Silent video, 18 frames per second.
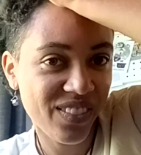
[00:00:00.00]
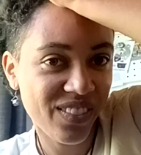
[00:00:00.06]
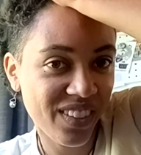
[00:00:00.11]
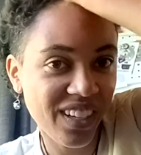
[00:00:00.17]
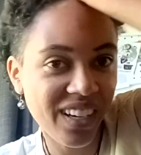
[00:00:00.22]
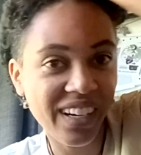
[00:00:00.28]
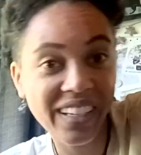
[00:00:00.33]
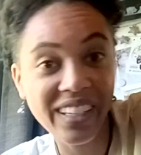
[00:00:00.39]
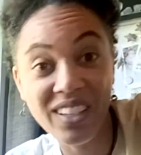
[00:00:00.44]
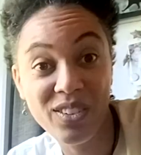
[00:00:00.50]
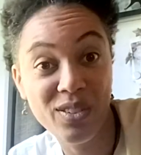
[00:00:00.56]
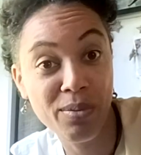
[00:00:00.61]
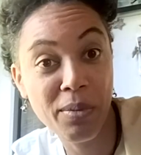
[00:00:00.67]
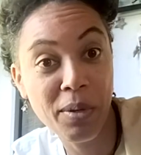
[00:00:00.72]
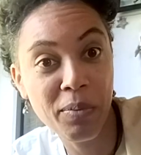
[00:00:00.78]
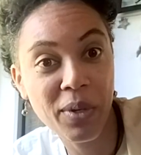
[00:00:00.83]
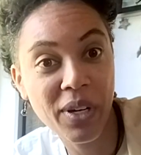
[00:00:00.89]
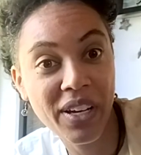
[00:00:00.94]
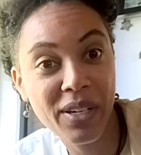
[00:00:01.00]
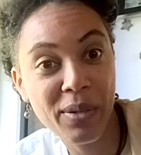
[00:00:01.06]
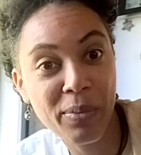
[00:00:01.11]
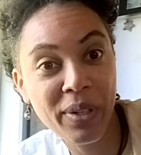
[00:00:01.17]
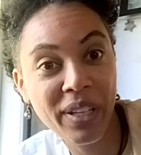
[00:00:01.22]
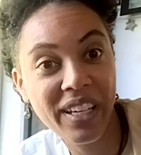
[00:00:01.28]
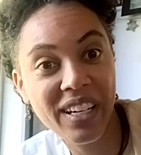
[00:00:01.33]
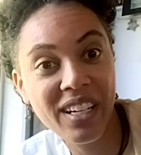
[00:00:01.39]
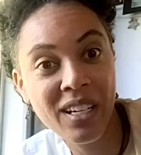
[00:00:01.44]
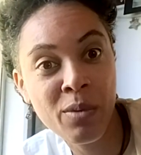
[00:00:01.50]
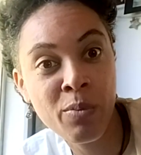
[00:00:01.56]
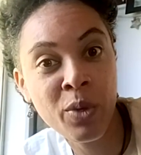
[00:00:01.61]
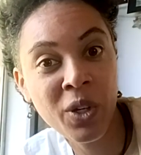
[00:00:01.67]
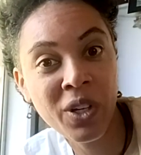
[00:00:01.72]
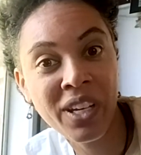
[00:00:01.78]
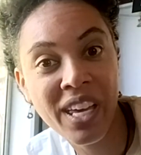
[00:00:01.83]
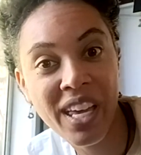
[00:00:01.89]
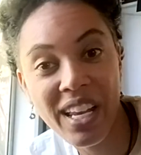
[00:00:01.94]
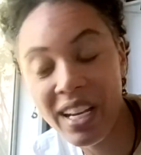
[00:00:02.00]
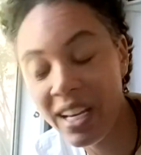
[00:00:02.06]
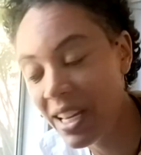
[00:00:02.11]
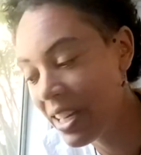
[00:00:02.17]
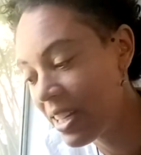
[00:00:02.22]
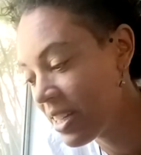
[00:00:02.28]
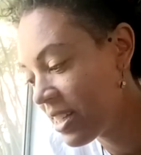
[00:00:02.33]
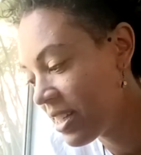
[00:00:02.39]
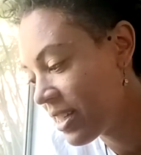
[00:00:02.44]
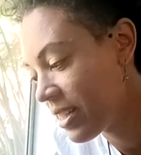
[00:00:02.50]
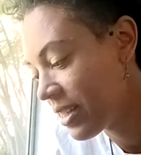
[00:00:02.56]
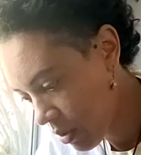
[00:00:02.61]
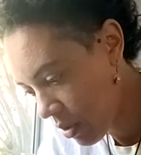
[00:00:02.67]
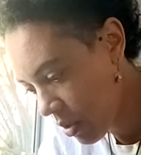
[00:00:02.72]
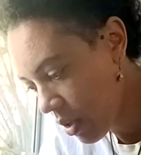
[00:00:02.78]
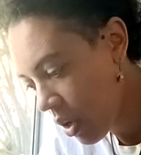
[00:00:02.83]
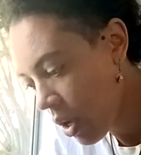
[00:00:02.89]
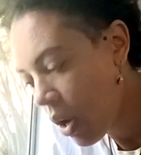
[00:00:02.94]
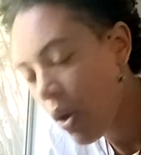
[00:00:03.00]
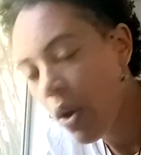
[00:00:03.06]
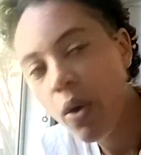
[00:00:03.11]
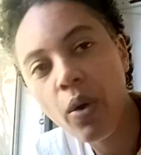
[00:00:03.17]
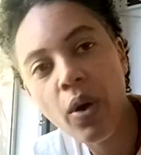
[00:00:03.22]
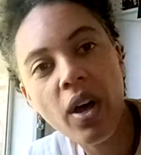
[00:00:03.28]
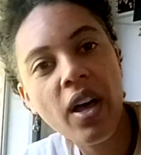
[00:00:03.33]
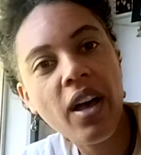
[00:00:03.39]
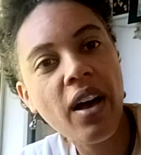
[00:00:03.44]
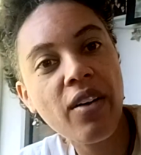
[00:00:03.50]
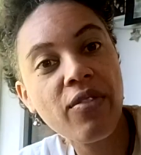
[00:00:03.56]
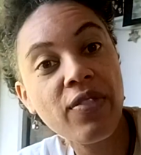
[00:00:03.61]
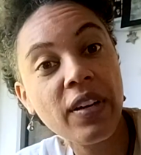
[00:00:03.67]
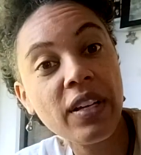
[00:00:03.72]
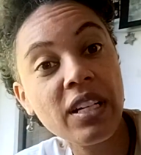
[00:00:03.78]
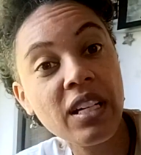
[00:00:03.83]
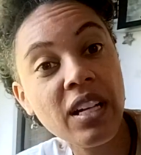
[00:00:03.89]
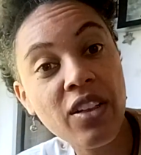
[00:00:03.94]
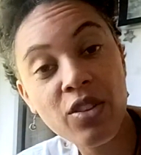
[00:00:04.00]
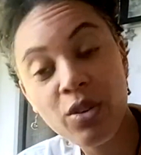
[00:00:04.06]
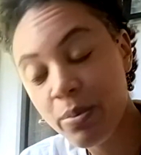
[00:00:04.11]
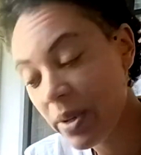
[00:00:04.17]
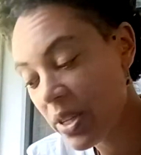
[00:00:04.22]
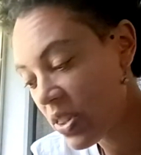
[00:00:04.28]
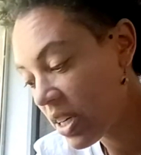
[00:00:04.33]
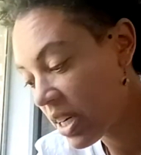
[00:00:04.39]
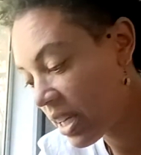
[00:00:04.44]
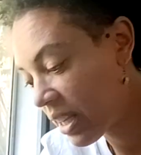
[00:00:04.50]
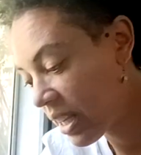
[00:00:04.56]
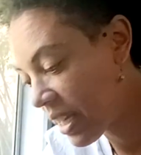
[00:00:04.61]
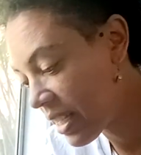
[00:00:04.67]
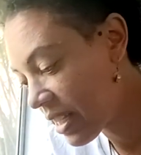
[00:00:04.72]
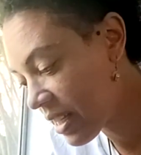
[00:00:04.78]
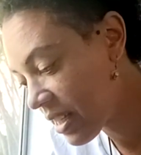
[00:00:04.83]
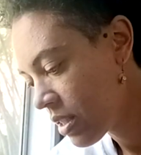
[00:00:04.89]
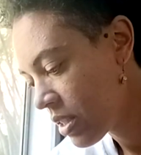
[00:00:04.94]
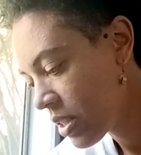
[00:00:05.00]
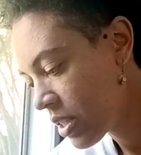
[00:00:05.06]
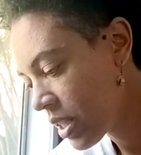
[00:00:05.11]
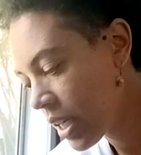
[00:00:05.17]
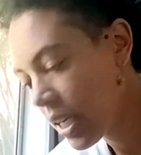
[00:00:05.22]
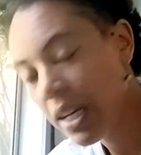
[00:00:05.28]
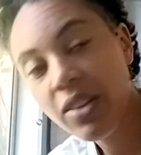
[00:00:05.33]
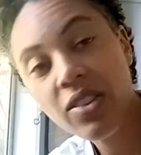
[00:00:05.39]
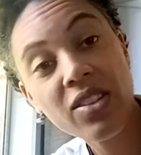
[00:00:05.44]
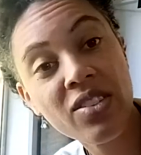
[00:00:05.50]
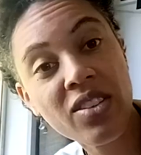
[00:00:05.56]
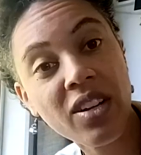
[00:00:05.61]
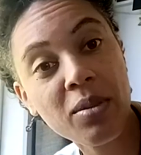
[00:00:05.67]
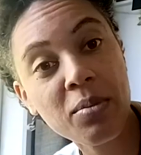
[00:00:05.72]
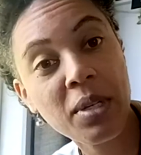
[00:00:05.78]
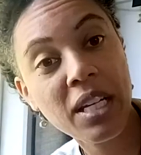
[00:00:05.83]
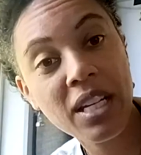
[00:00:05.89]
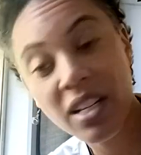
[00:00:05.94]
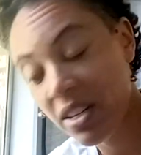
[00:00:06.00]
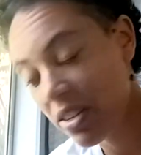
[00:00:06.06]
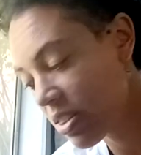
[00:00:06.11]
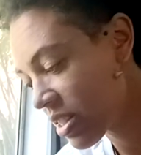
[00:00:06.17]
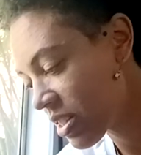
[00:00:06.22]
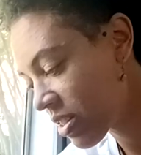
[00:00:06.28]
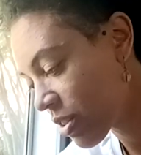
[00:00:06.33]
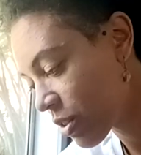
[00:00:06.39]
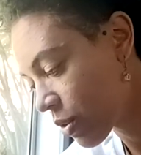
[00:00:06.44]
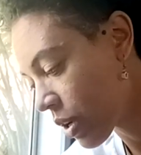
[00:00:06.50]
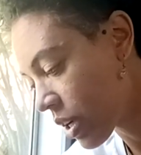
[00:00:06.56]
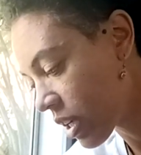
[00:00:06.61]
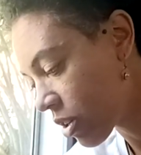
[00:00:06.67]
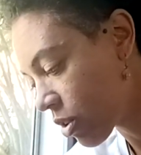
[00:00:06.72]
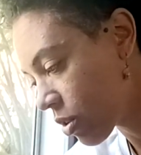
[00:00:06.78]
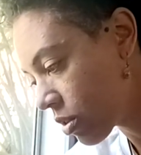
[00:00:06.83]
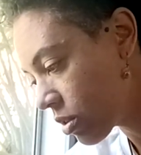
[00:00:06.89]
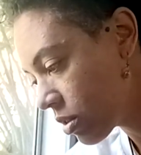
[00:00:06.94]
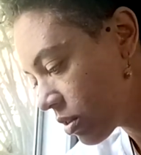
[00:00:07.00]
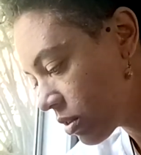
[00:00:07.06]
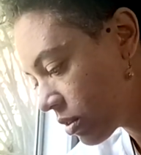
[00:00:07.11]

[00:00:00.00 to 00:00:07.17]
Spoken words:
Well, I can't remember how to play it anymore, can I? Oh, I found another bit that I like. Check out this harmony here. This is quite cool.